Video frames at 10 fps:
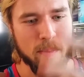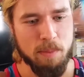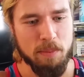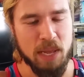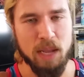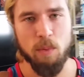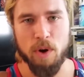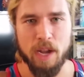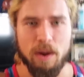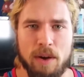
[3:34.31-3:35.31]
mini
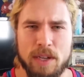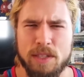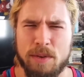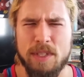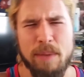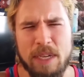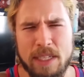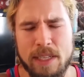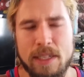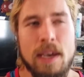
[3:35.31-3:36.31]
workout on its own. Does that make
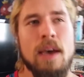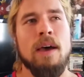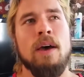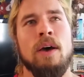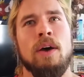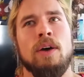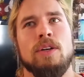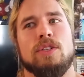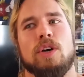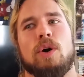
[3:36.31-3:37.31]
sense?
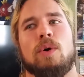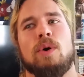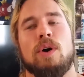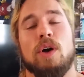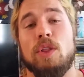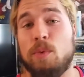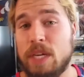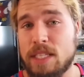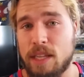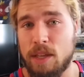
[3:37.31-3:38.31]
So the
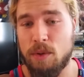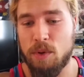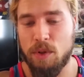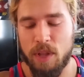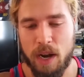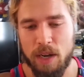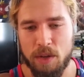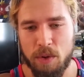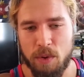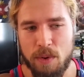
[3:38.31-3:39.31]
reason that I
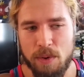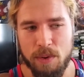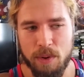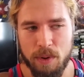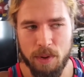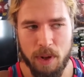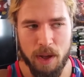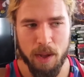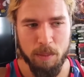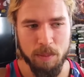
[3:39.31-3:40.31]
do
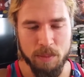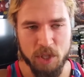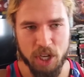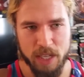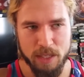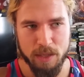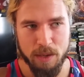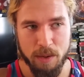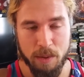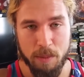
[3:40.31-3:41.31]
chest,
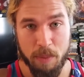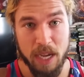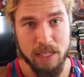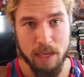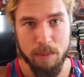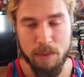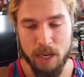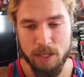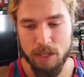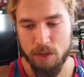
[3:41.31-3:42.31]
bicep,
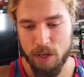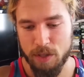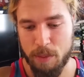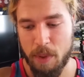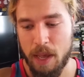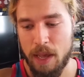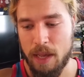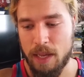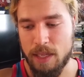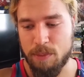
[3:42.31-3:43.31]
not chest, tricep,
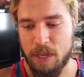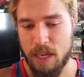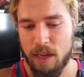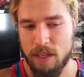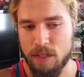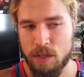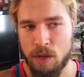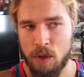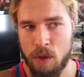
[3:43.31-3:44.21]
is because